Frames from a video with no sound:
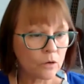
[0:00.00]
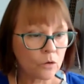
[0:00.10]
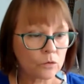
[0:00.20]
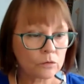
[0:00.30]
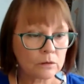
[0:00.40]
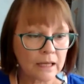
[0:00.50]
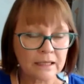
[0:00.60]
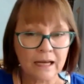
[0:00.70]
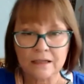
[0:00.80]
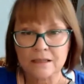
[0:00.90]
Oral
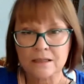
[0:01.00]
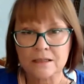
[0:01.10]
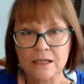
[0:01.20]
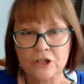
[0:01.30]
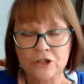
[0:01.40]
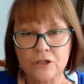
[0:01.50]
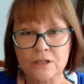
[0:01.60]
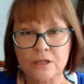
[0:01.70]
analysis stations,